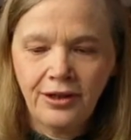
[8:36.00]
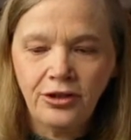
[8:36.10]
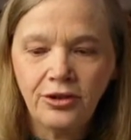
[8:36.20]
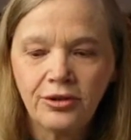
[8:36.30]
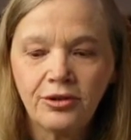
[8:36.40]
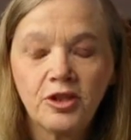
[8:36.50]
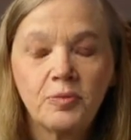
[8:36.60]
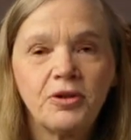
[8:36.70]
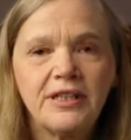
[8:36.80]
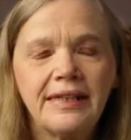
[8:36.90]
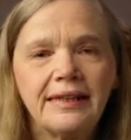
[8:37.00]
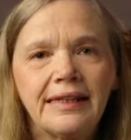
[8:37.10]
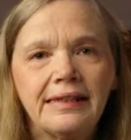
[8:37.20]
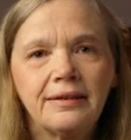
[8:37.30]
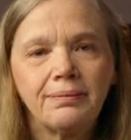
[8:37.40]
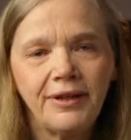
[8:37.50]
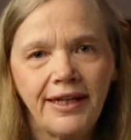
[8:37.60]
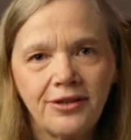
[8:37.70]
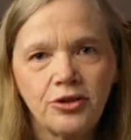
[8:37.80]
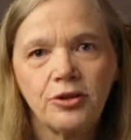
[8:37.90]
years, is putting things in
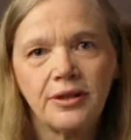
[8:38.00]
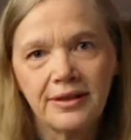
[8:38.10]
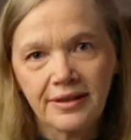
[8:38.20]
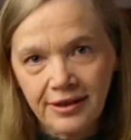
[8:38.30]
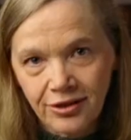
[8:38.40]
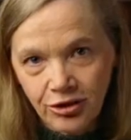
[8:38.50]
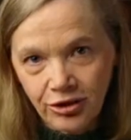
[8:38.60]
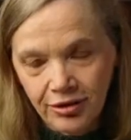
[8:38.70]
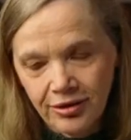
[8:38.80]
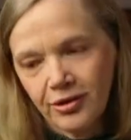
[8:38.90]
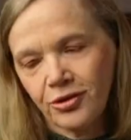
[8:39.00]
place to assist you